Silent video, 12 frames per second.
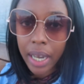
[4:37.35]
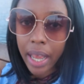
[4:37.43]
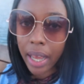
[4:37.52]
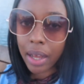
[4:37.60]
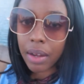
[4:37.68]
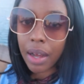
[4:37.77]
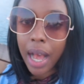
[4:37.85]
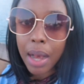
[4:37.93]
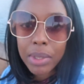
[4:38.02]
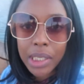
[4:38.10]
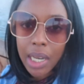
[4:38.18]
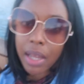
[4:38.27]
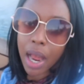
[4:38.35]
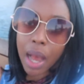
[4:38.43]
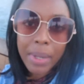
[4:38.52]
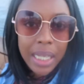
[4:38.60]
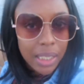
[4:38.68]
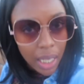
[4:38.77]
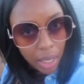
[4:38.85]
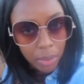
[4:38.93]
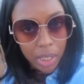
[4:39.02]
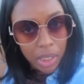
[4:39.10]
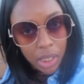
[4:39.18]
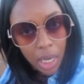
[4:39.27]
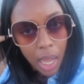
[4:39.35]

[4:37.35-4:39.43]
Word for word: Now, I will show y'all my sandwich,